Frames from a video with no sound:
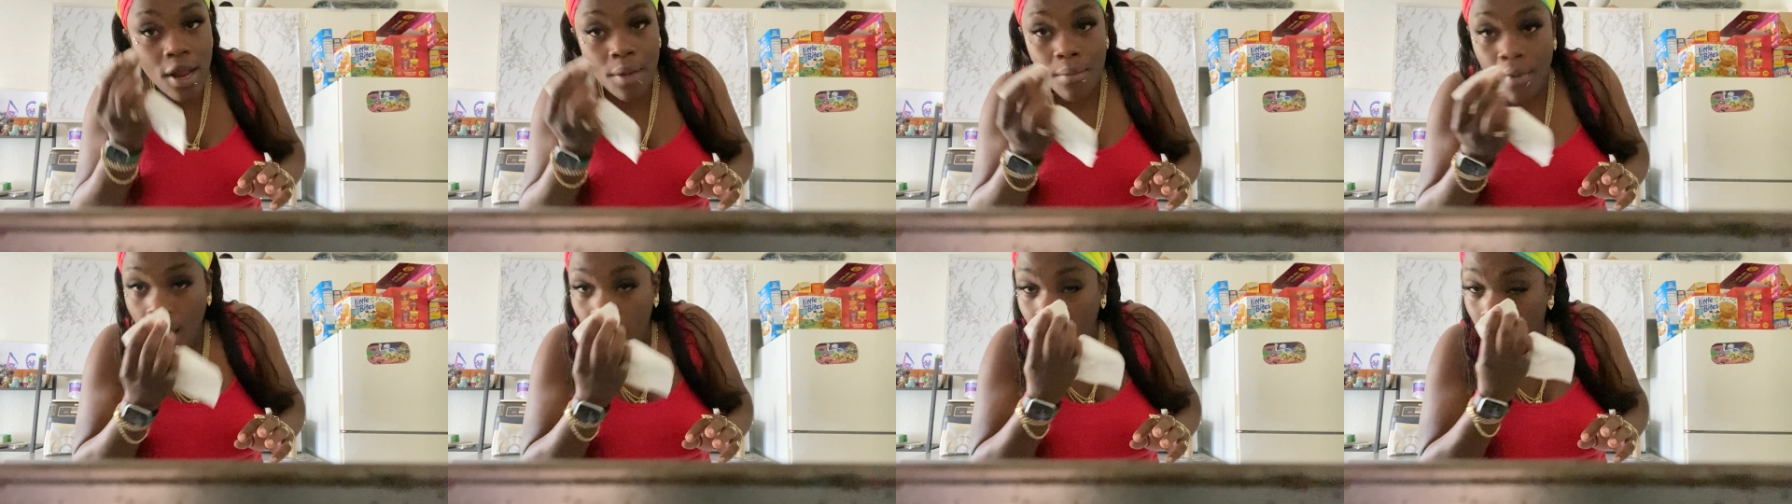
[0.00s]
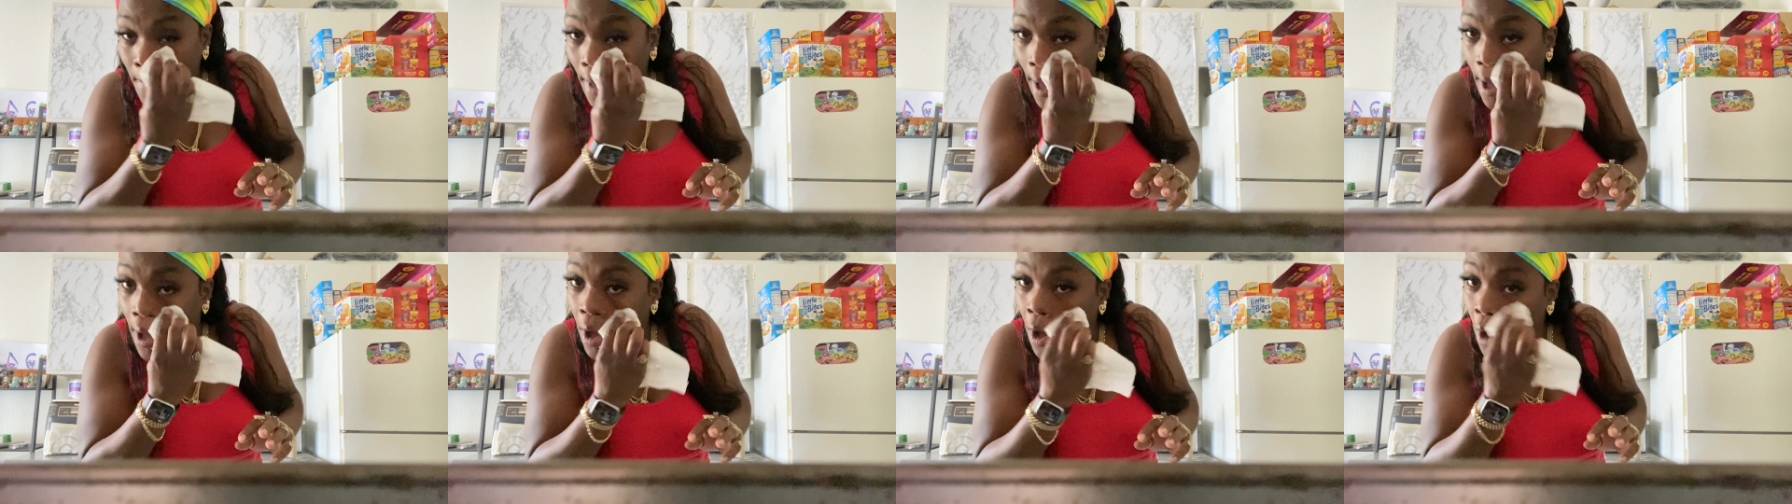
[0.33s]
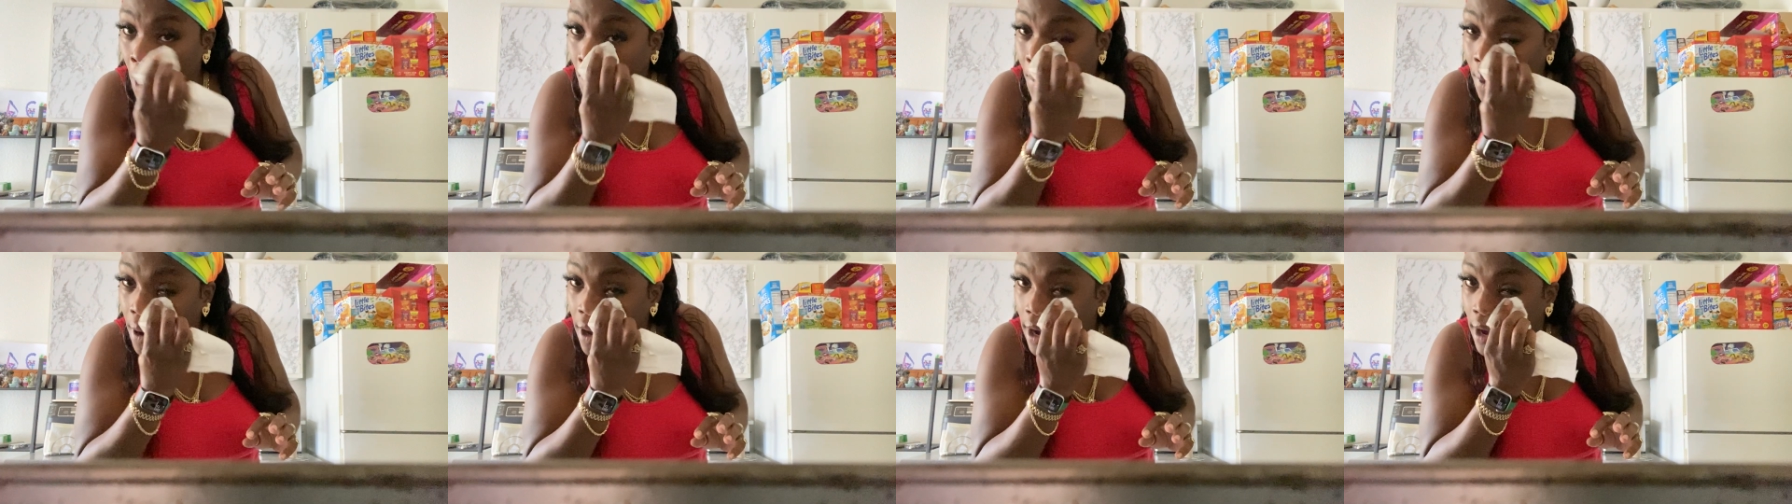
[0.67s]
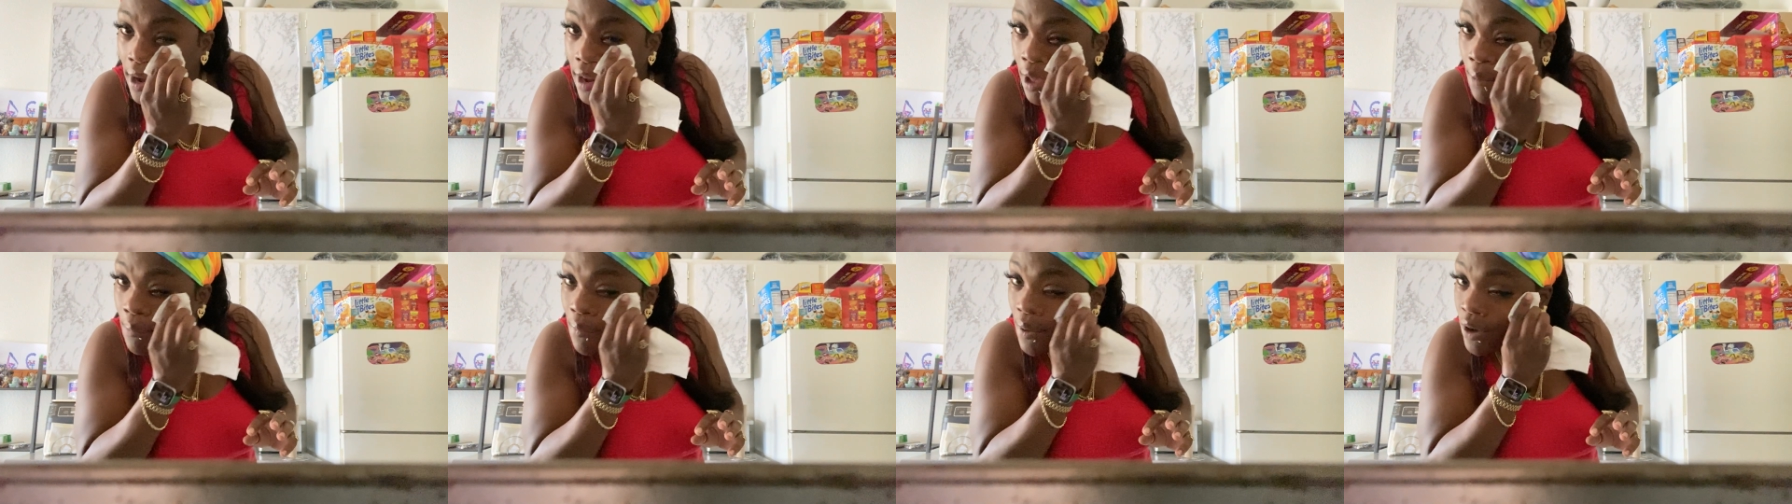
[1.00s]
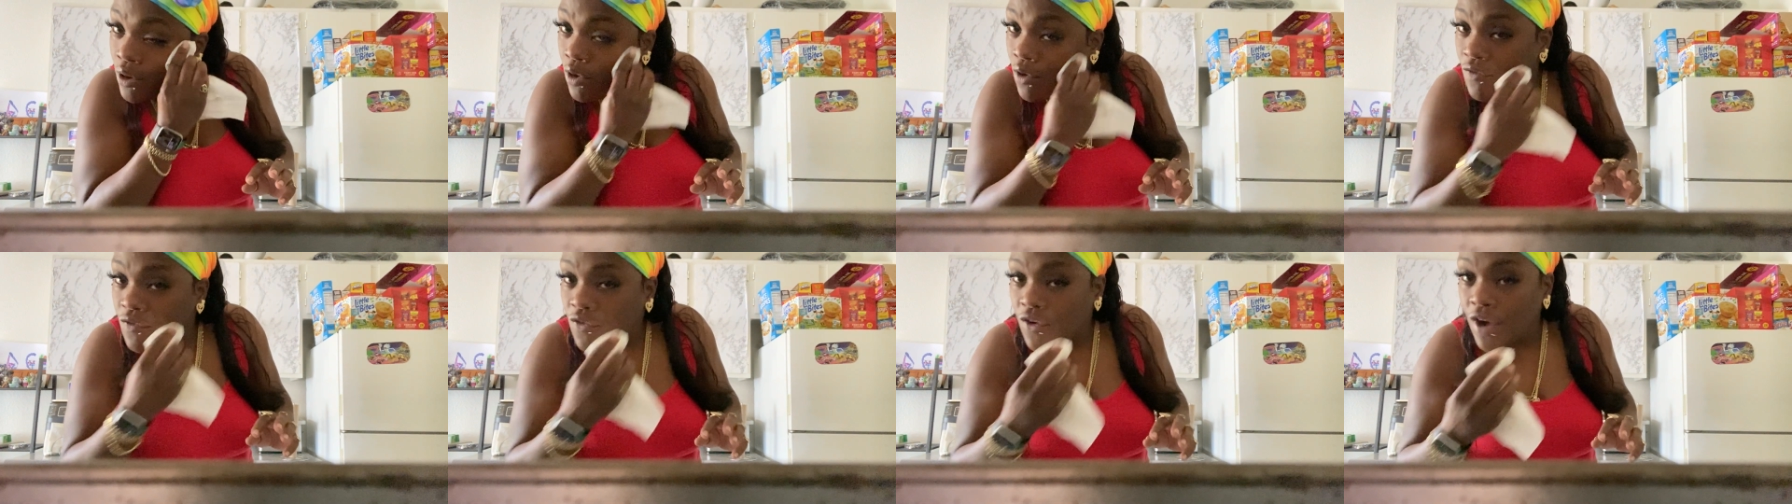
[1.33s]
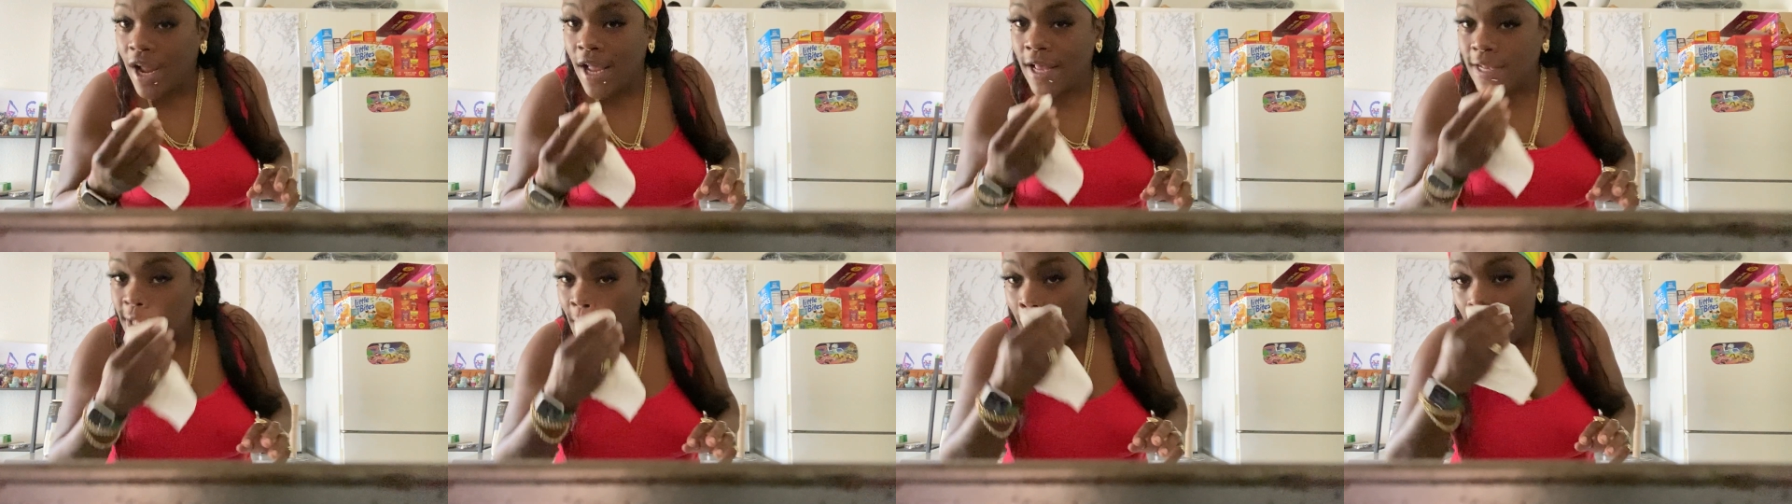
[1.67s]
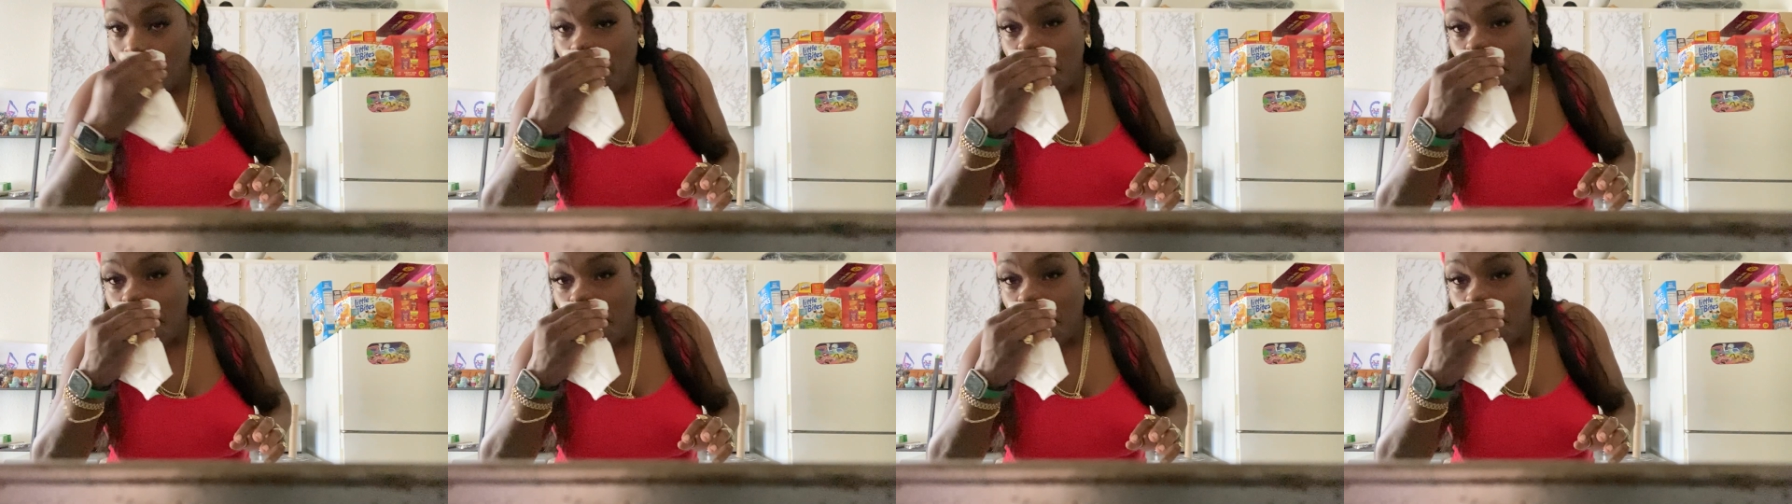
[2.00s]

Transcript: I'm all about opening up and new friends.